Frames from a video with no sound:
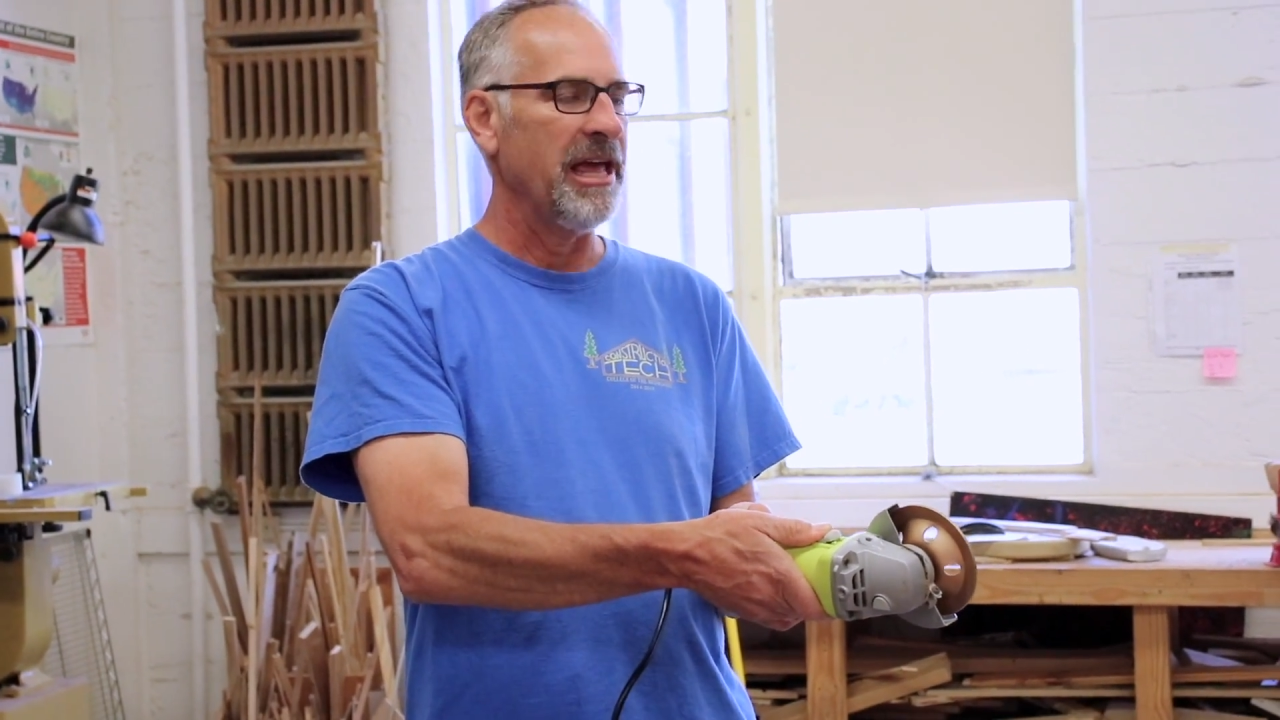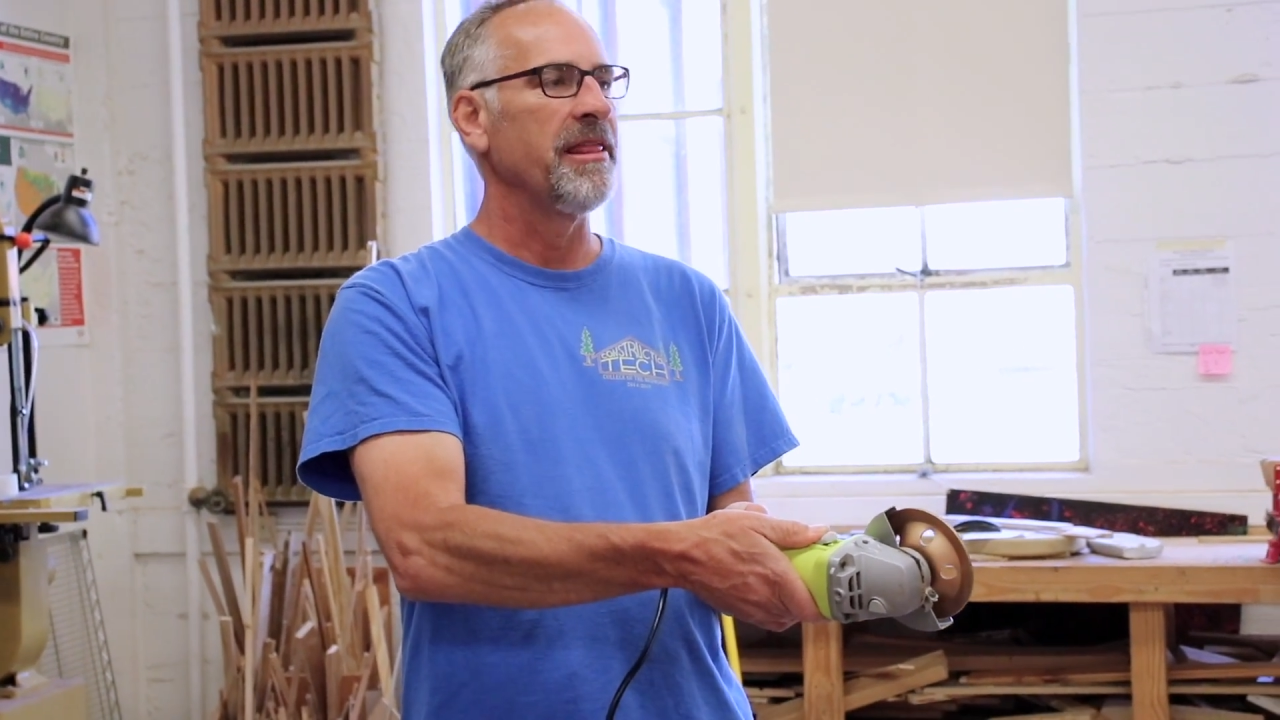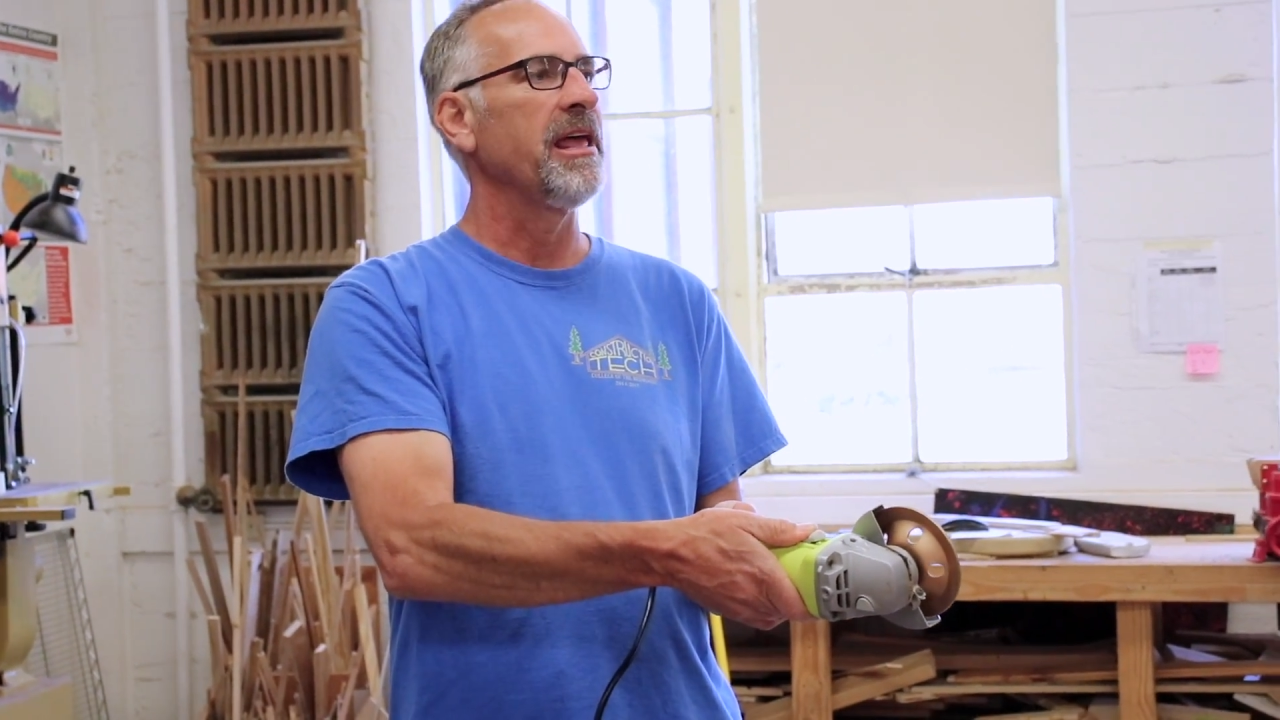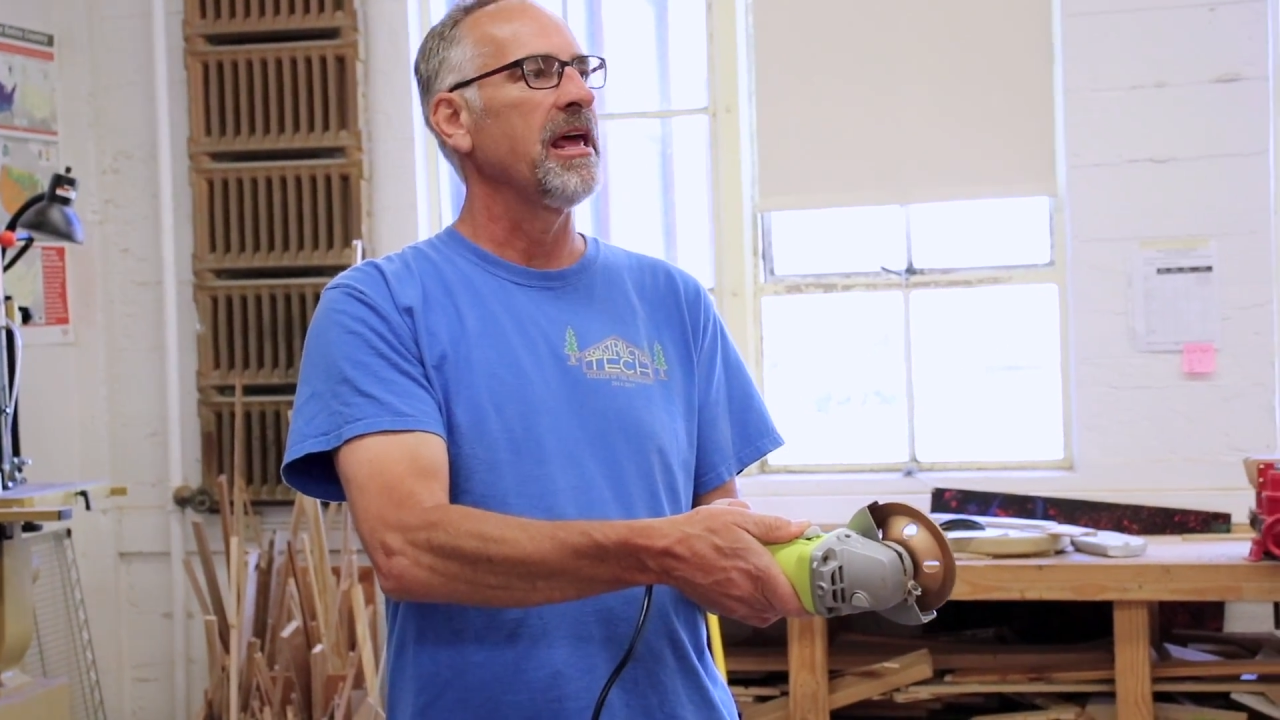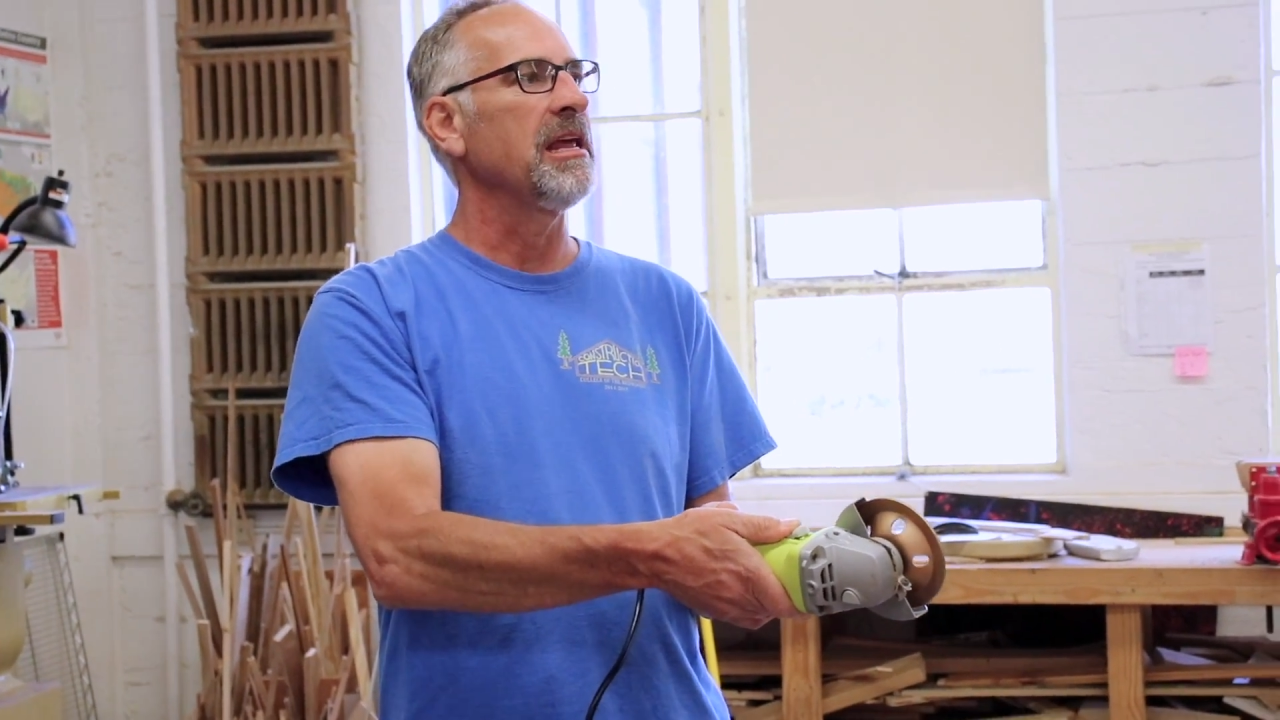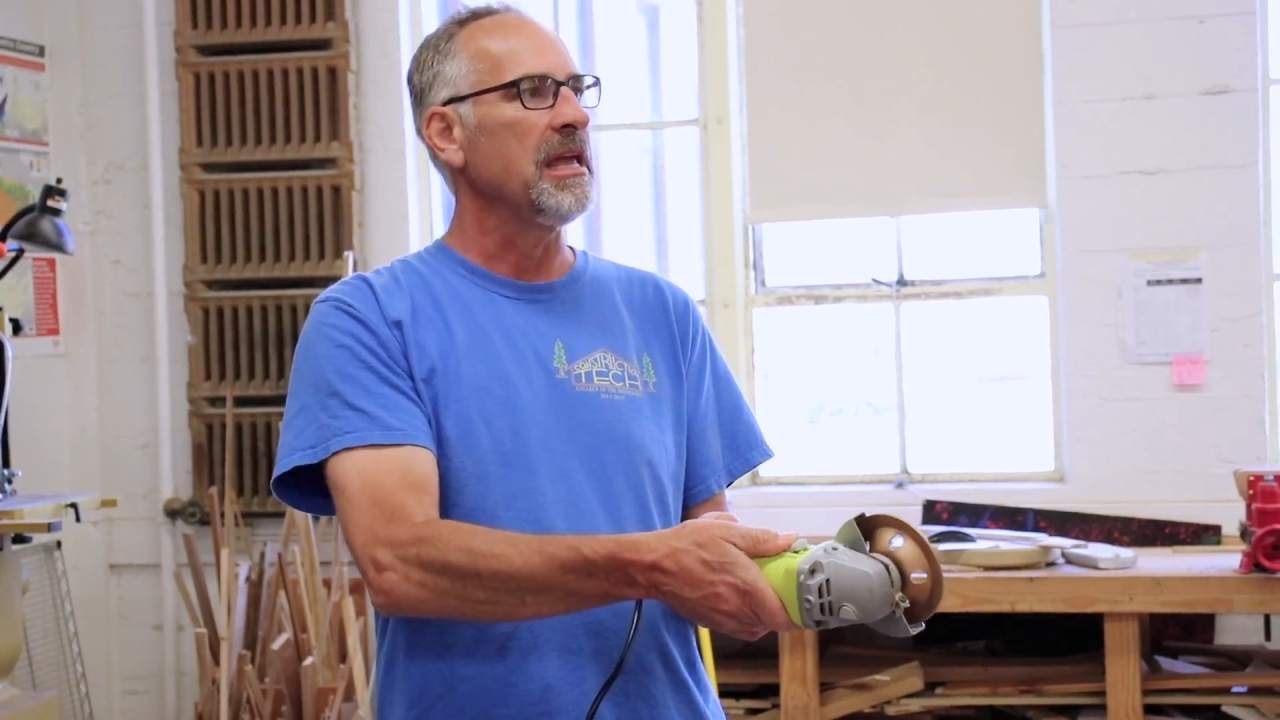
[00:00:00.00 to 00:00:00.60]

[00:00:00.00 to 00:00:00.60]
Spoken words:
and then